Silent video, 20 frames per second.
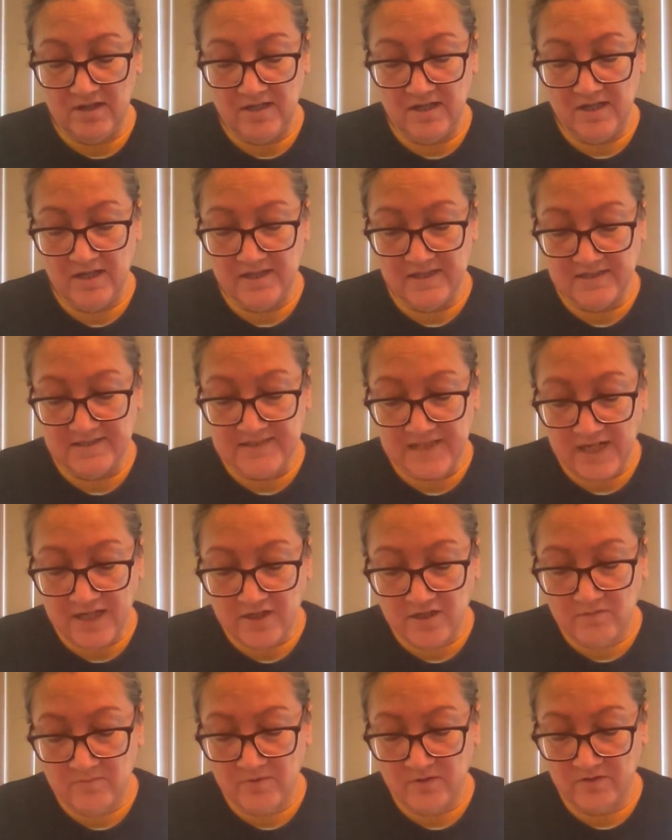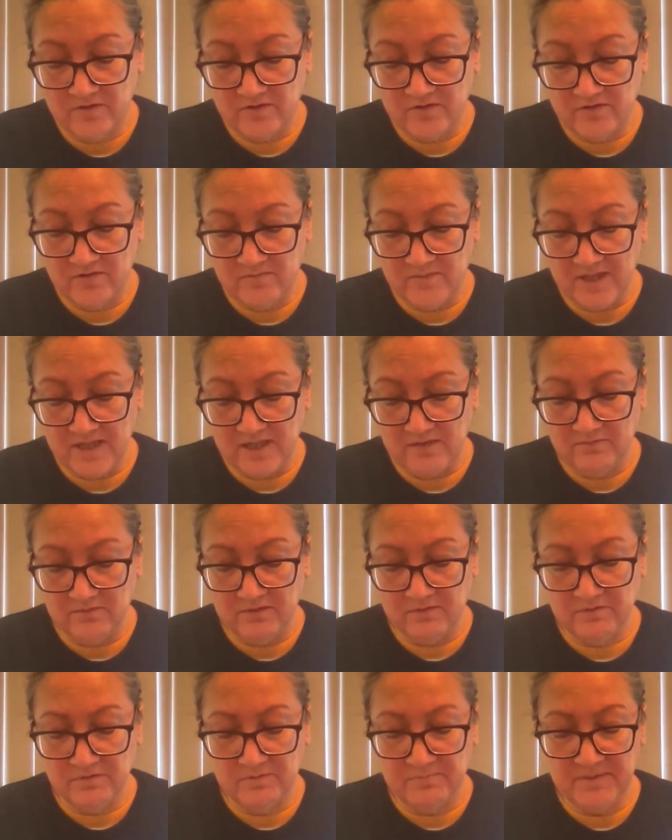in the psychomotor domain, we
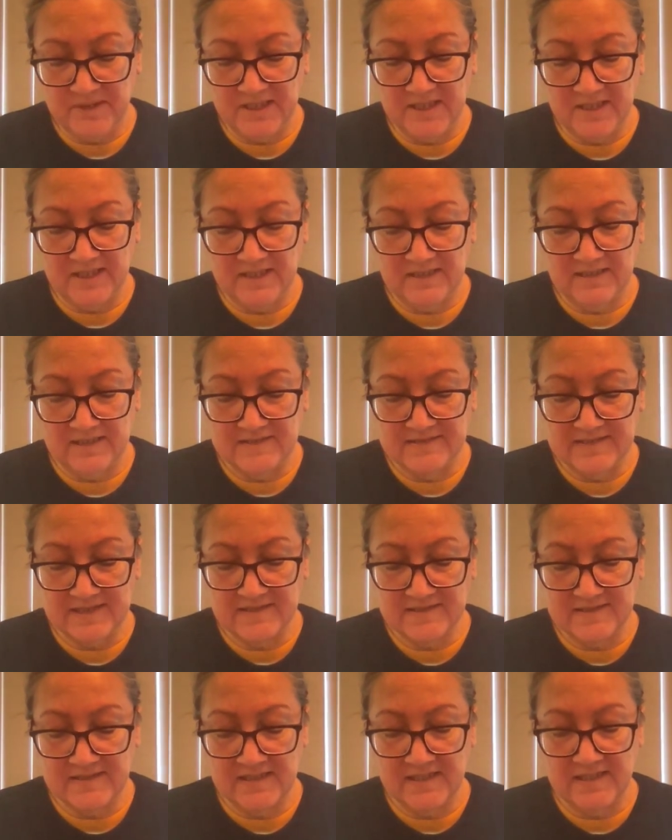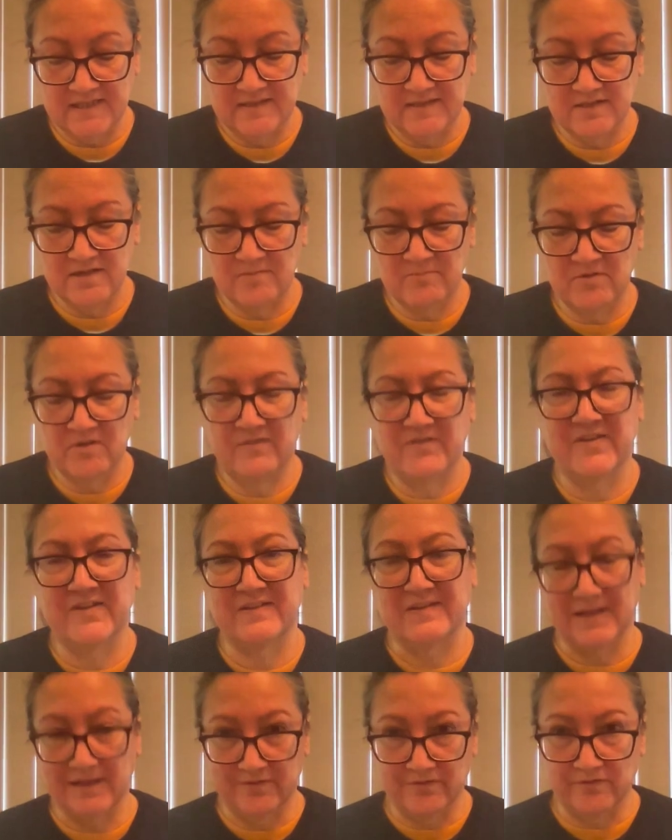would be assessing the number of
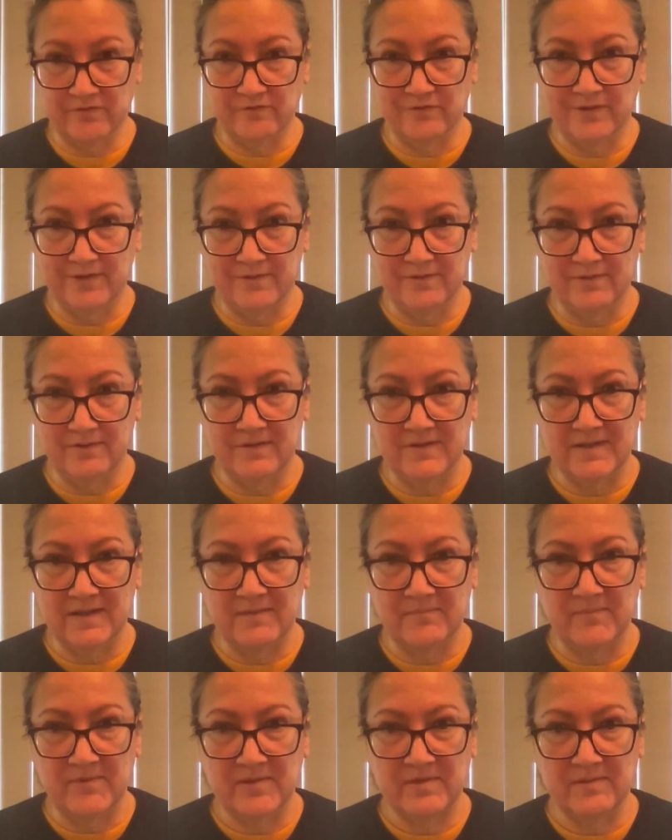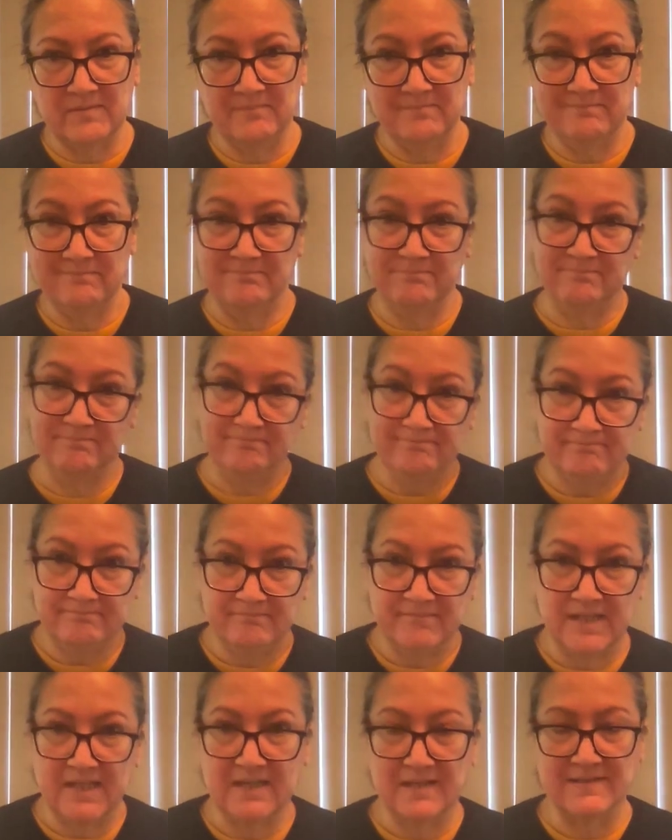successful free throw attempts,
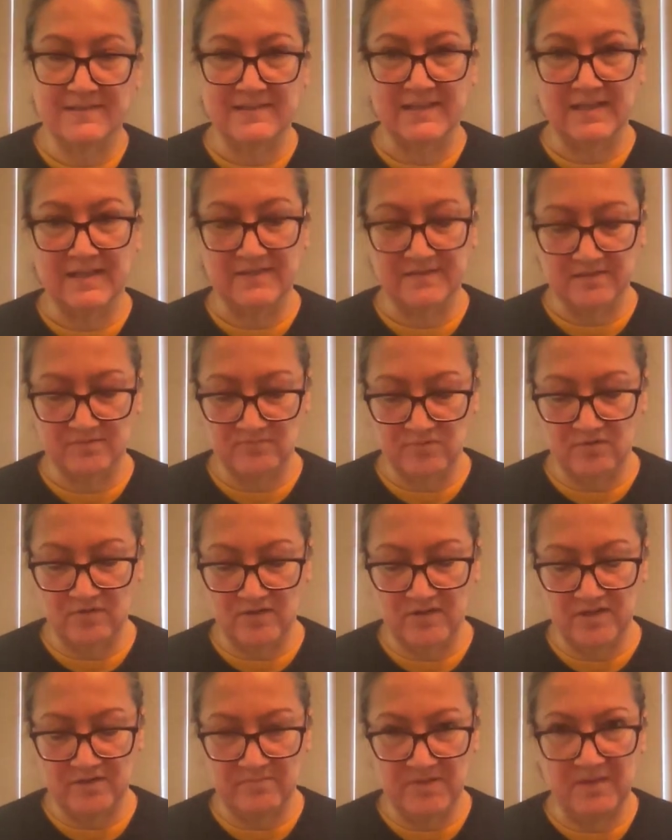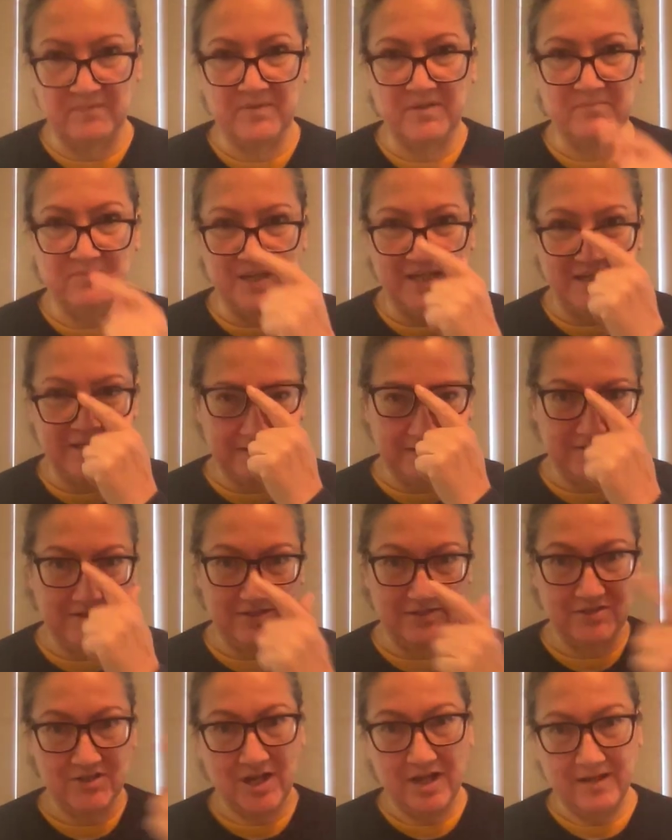because it is important to be able to make
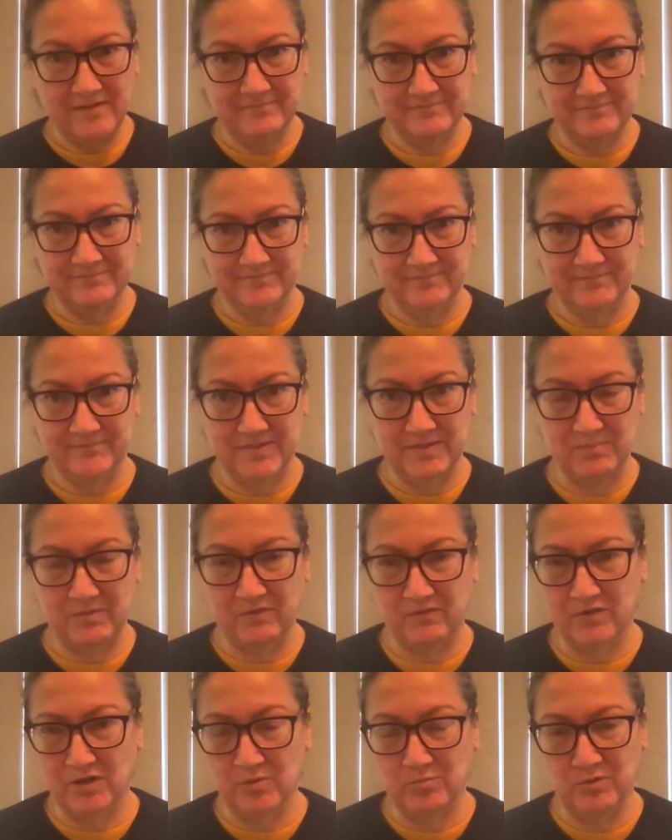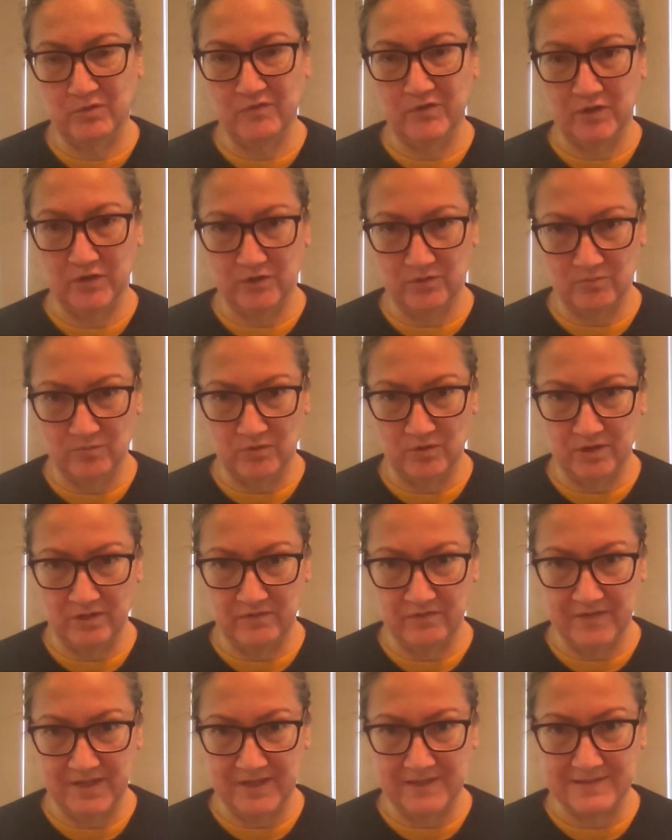your shot before you move on to more
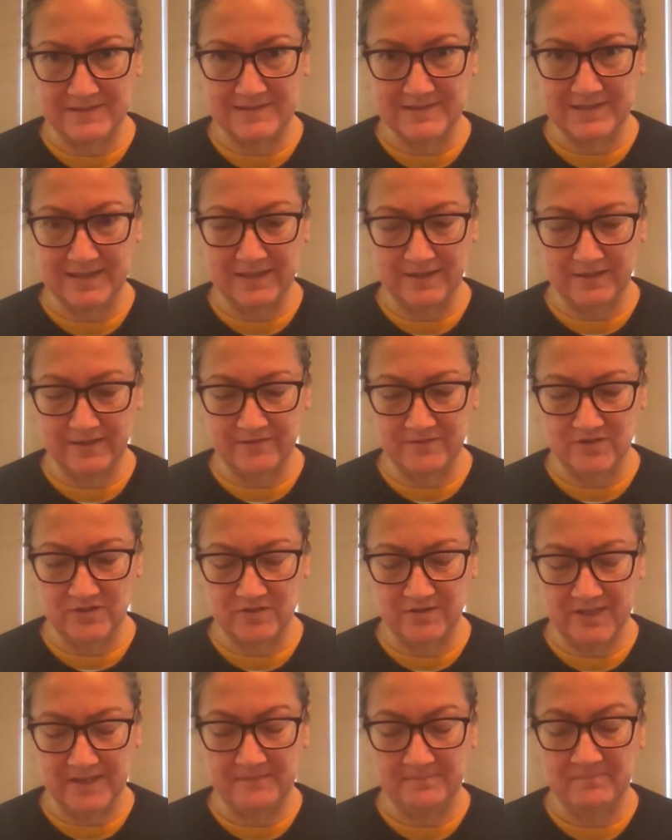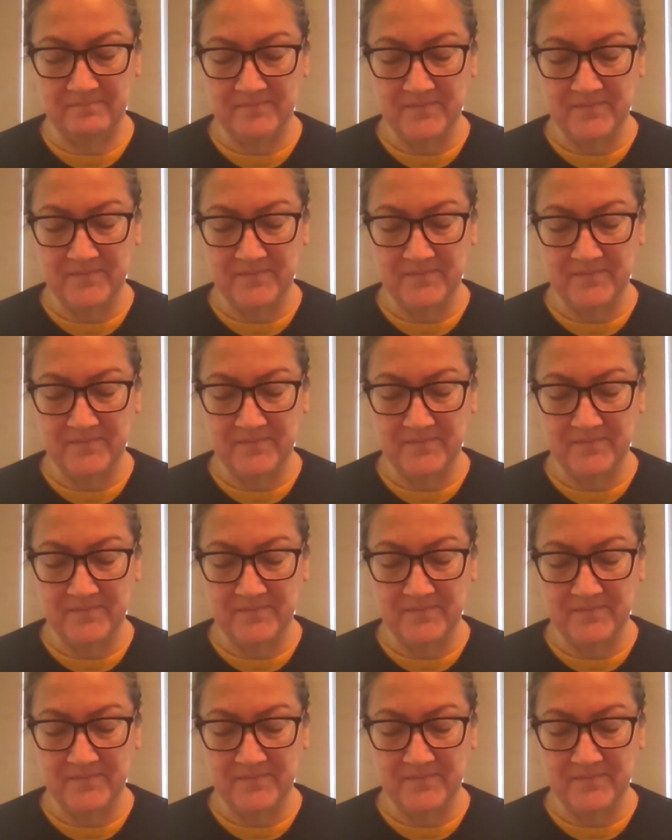advanced style of shooting.